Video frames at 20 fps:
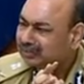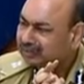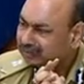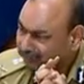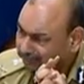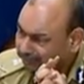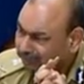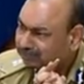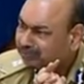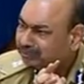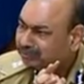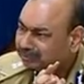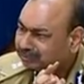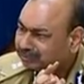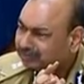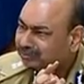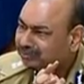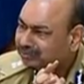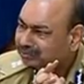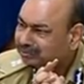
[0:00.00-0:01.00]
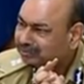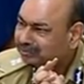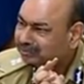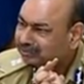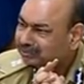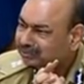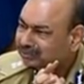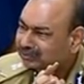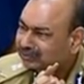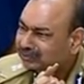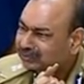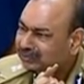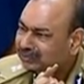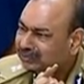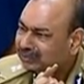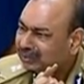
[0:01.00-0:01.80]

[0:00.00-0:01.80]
(silence)